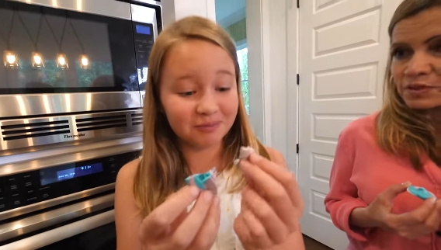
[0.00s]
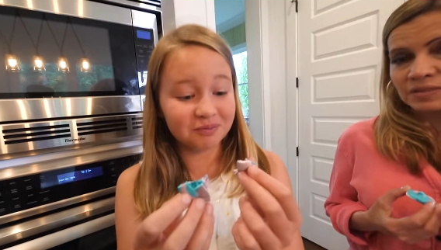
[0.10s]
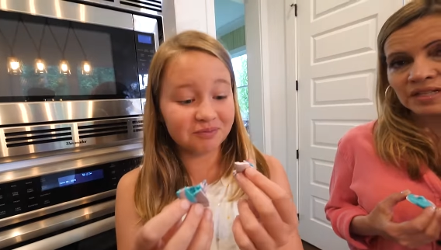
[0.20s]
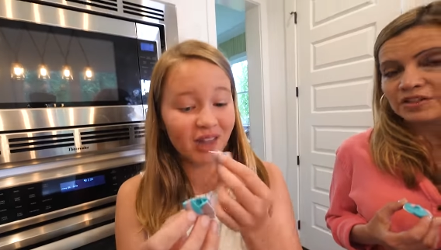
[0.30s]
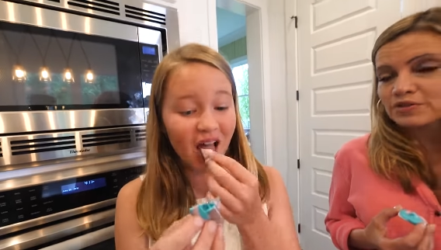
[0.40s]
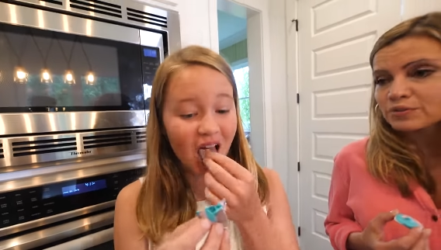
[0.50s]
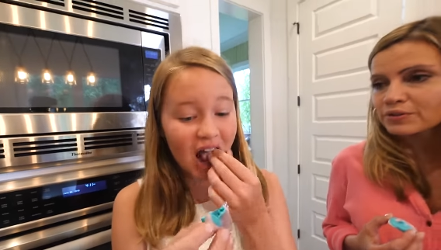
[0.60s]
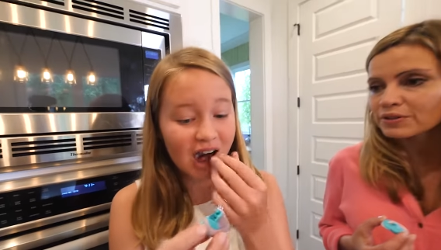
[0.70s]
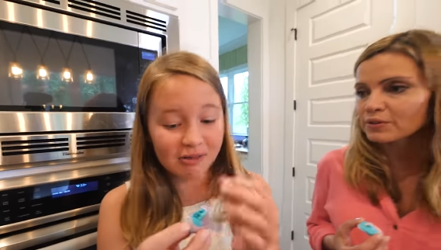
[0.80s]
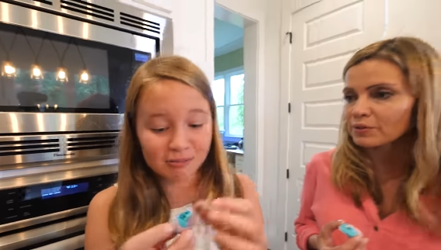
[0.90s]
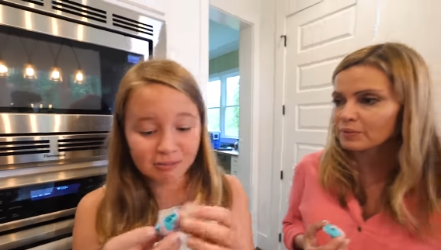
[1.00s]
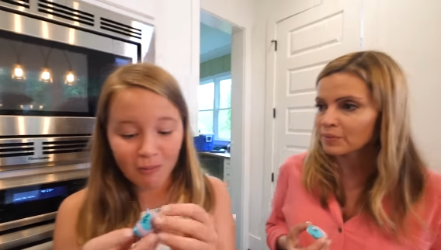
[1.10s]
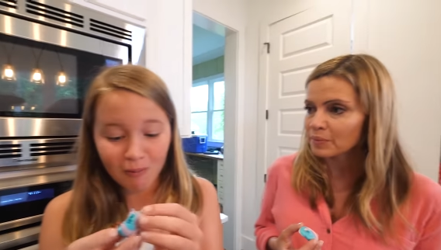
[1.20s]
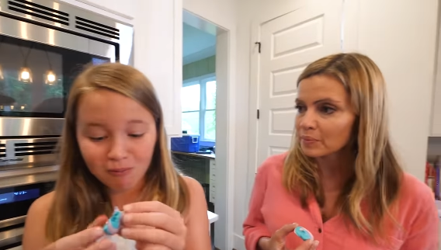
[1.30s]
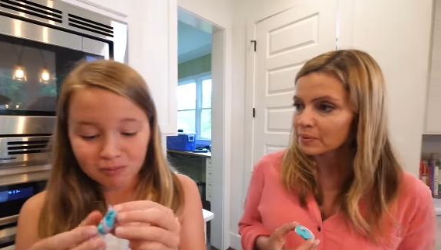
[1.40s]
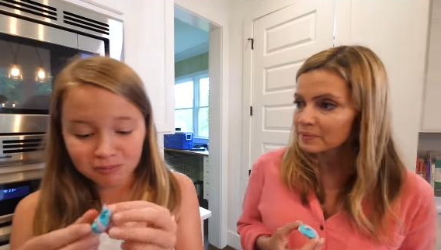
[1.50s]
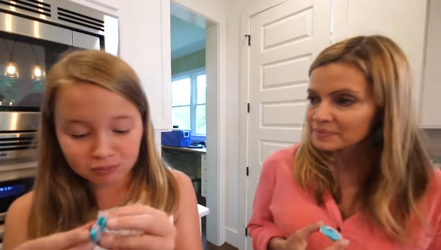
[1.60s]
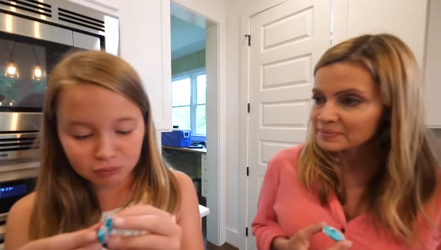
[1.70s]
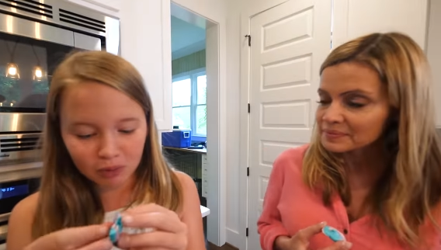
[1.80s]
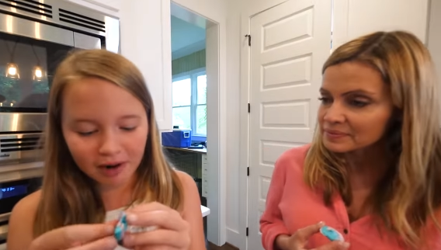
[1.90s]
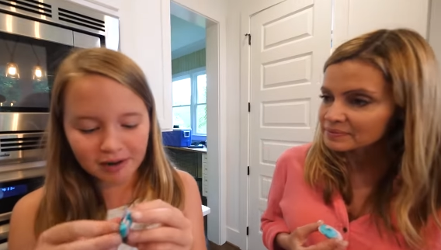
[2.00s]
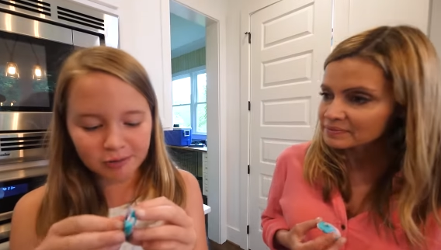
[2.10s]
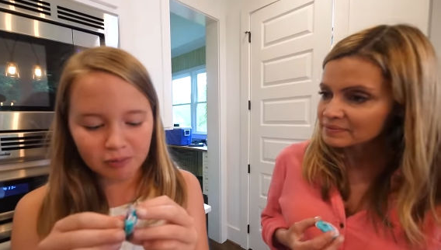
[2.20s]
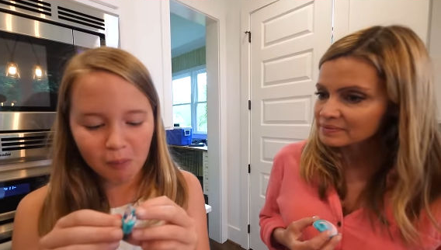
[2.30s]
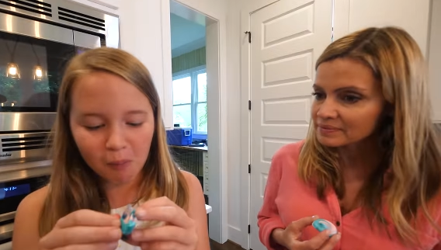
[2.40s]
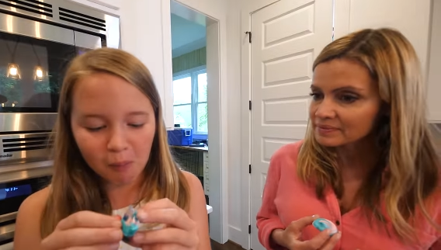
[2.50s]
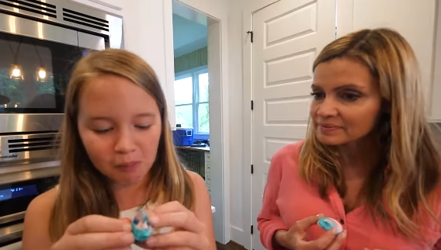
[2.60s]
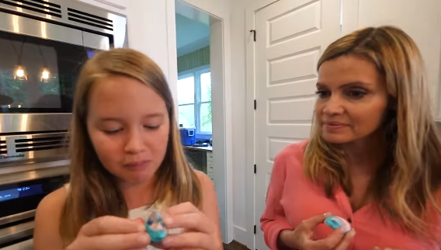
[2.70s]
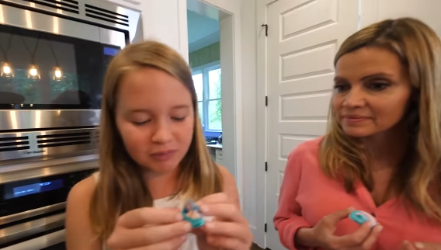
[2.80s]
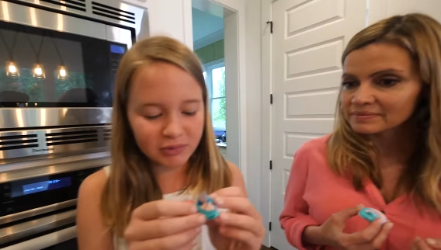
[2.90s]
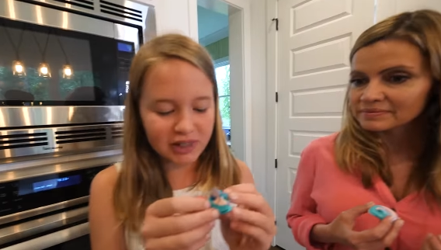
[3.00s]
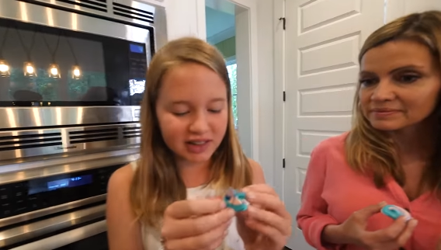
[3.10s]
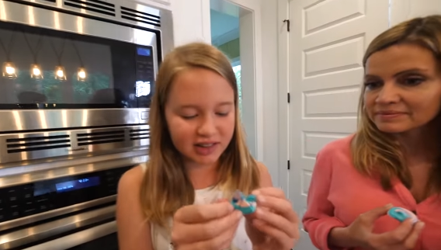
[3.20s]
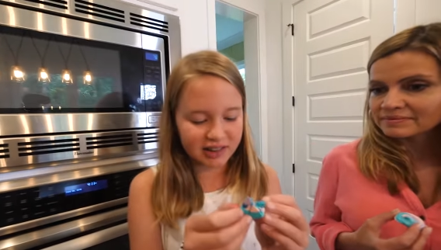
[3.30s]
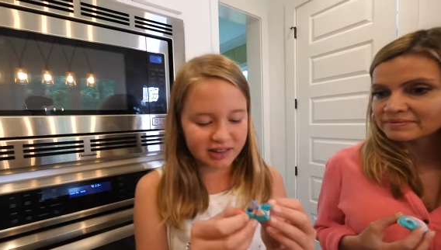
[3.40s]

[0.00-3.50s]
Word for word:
Speaker 1: So it's not true unicorn poop? Well, yes it